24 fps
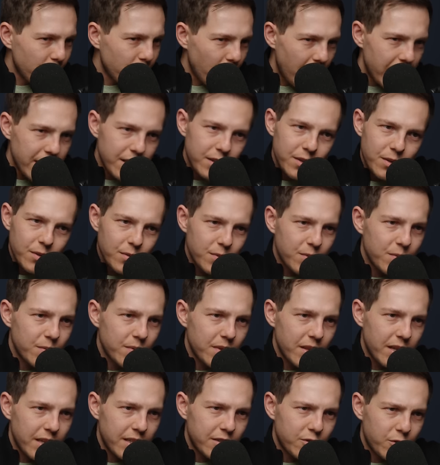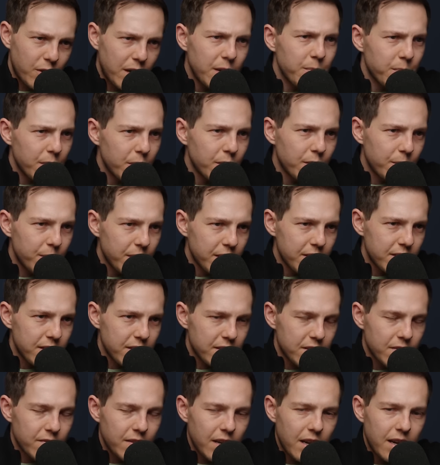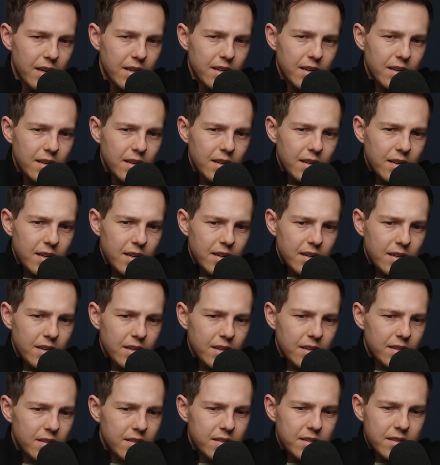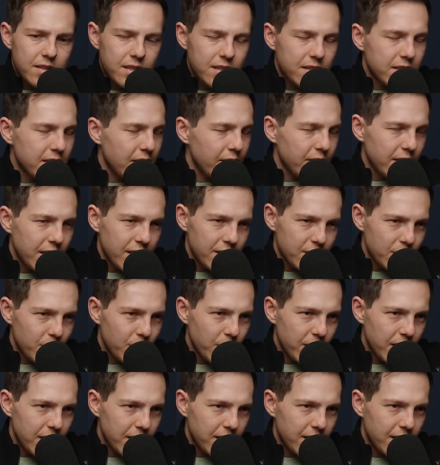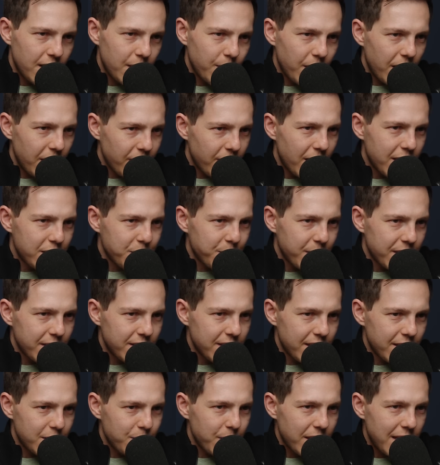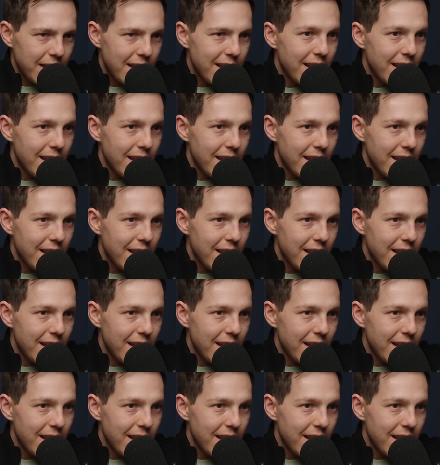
trying to do like trying to build the business of that six seven days a week, and my investments I spend